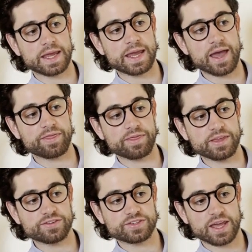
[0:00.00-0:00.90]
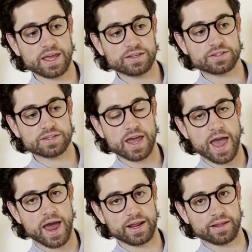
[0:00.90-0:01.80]
get these skates
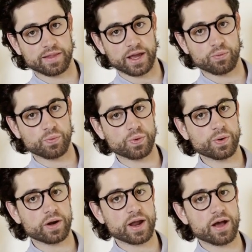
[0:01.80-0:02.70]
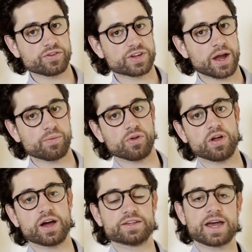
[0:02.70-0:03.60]
at Inline Warehouse, I
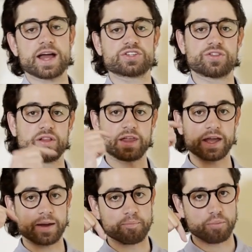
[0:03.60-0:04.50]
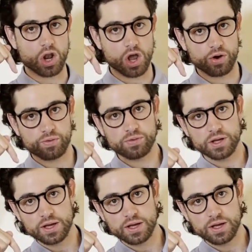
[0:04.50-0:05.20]
will attach the link below,